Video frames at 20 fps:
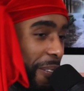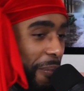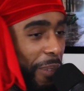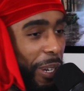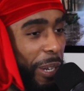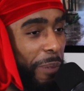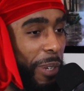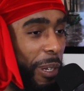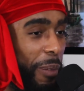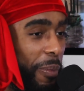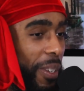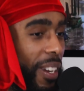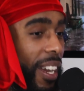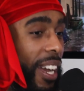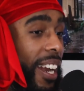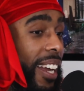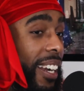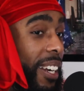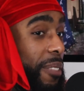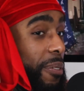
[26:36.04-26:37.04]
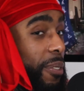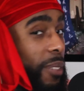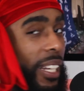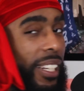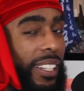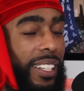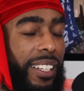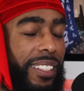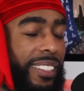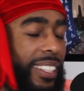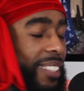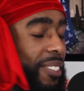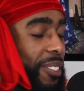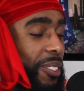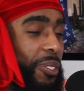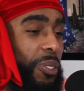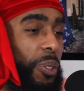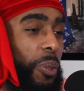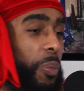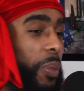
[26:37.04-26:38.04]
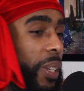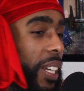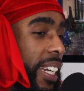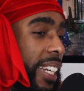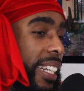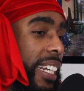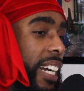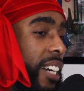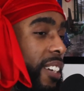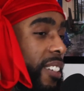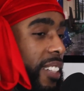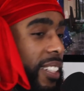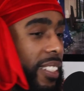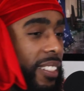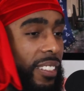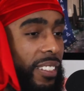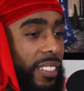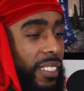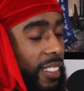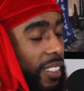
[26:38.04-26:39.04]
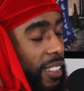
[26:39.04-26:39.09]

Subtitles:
and blah blah blah. Like I feel like that's just so played out and